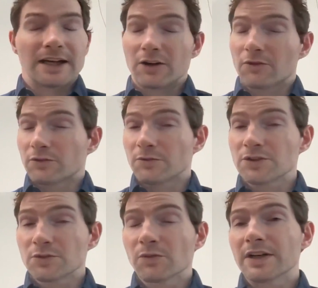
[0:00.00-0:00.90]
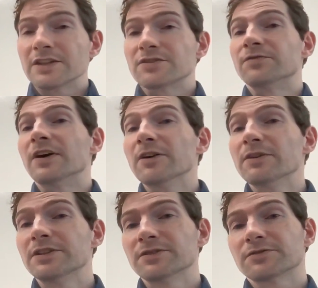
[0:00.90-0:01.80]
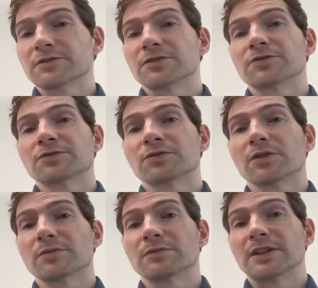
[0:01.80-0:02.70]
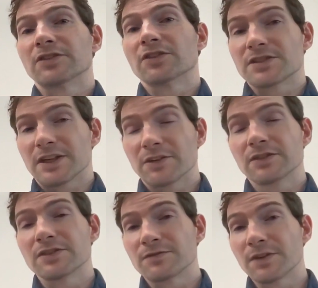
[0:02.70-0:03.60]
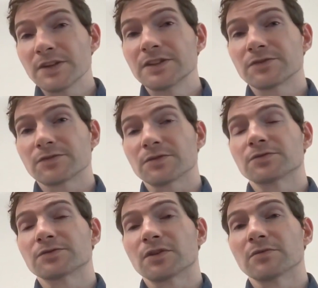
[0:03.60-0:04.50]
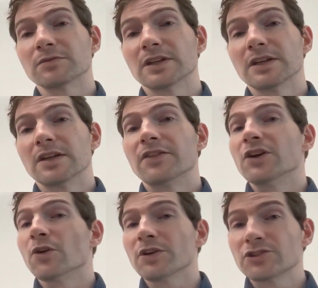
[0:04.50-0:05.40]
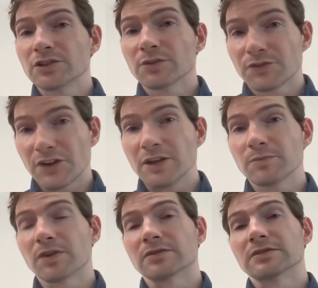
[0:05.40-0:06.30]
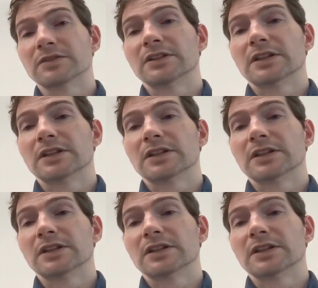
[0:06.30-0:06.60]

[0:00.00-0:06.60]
Now, the reason why it's very different from, it turns out, is very different from the original table,